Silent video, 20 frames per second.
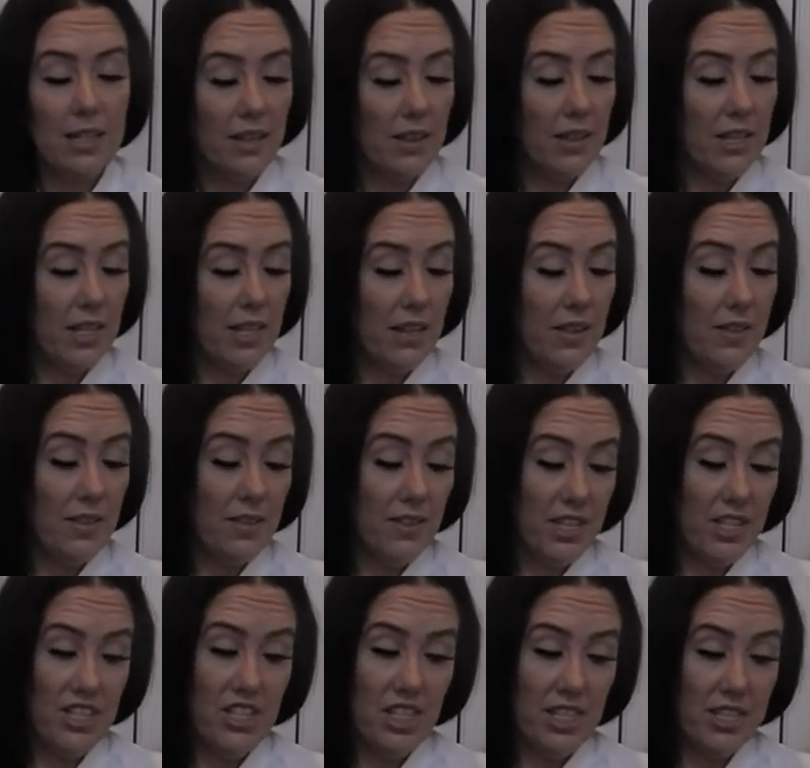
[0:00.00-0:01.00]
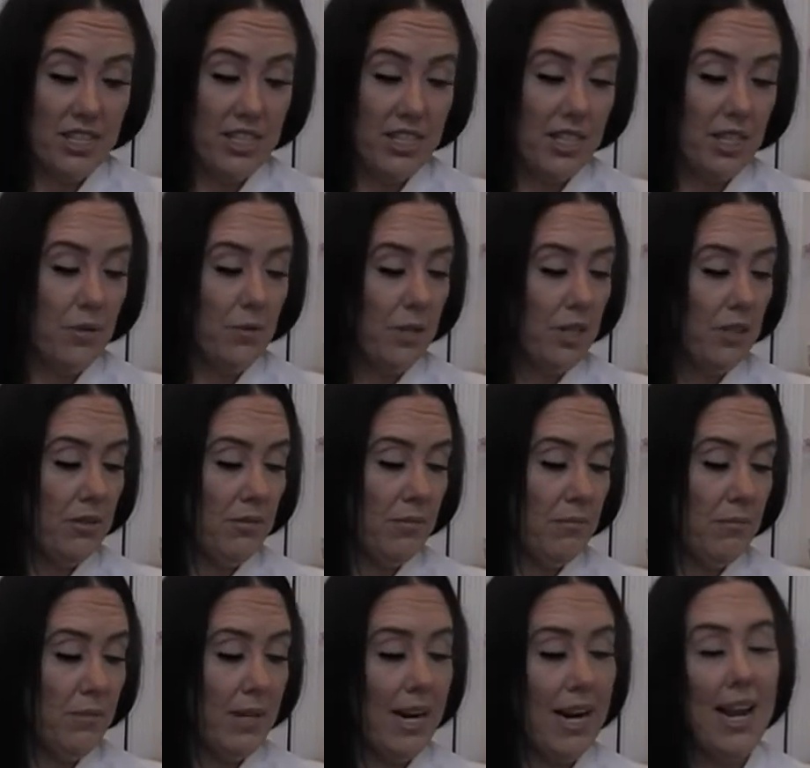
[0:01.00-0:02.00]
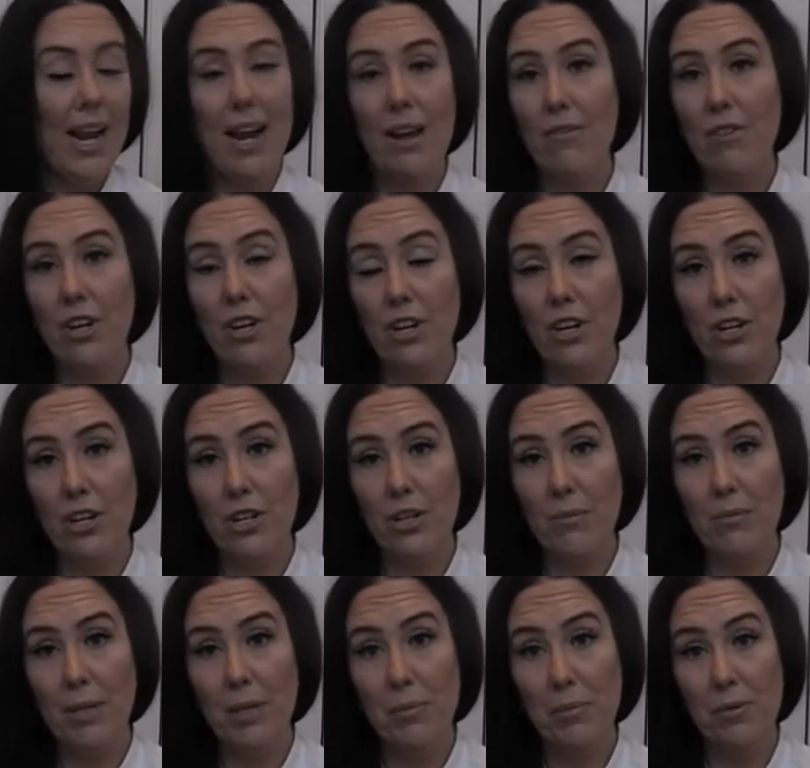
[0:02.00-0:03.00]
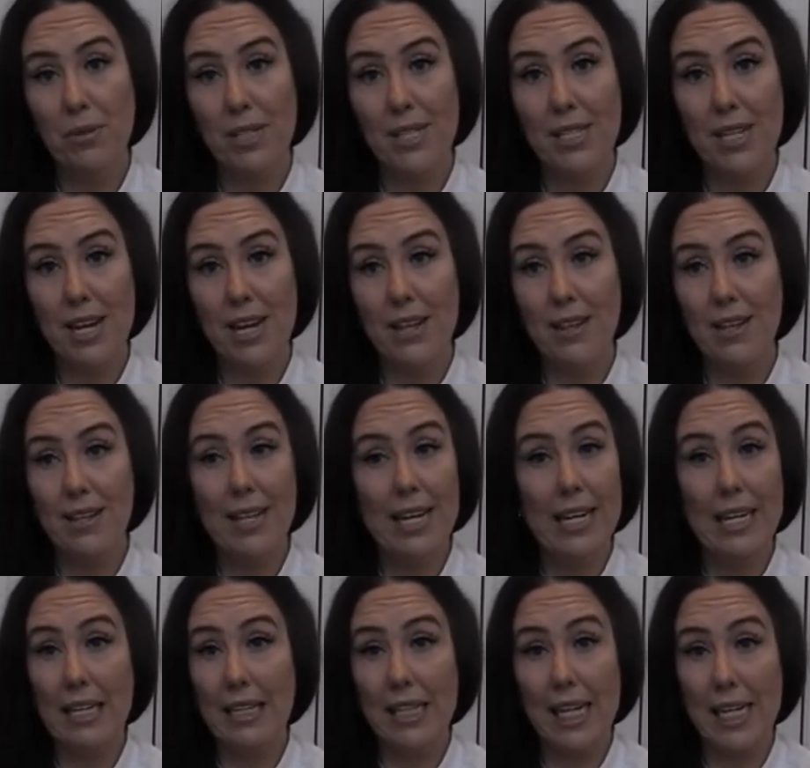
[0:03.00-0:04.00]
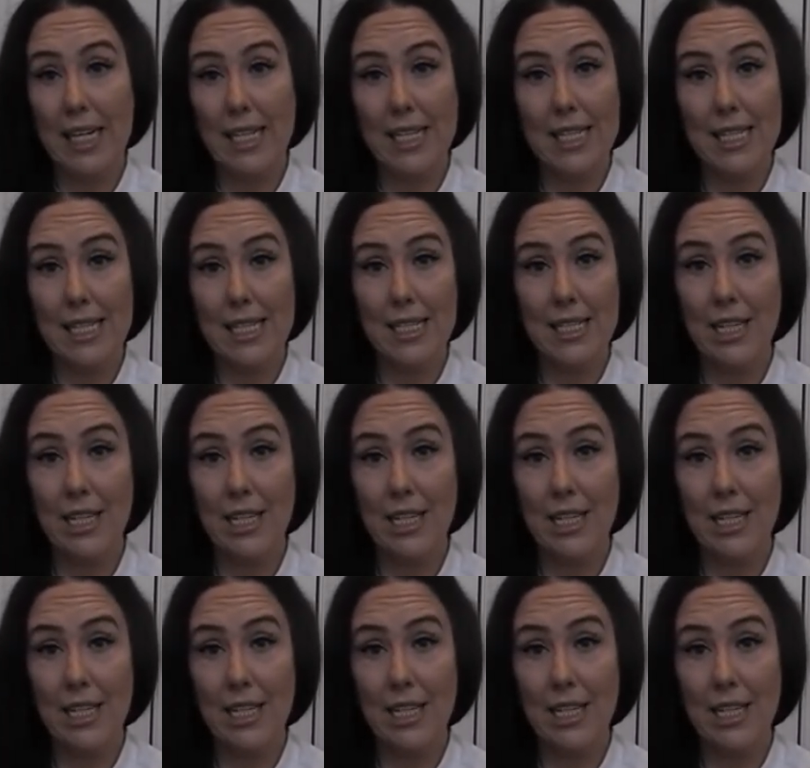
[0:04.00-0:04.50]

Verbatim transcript: than the ginseng one. But I have heard people say that they didn't like this,